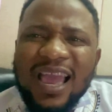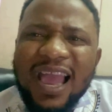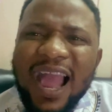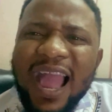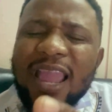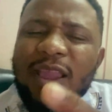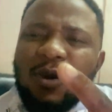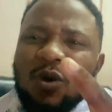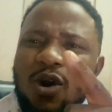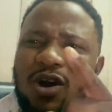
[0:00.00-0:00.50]

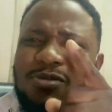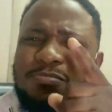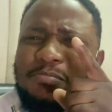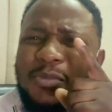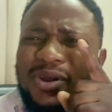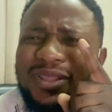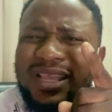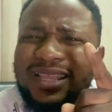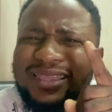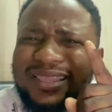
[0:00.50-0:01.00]
I got
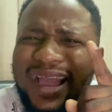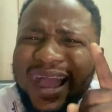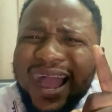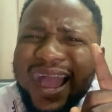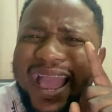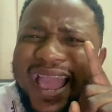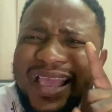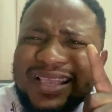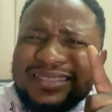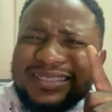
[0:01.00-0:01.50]

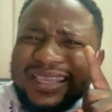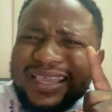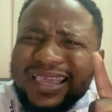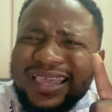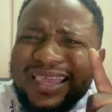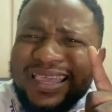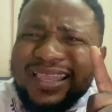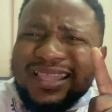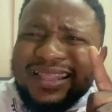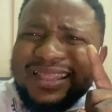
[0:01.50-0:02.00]
monetized
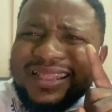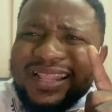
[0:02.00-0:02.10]
in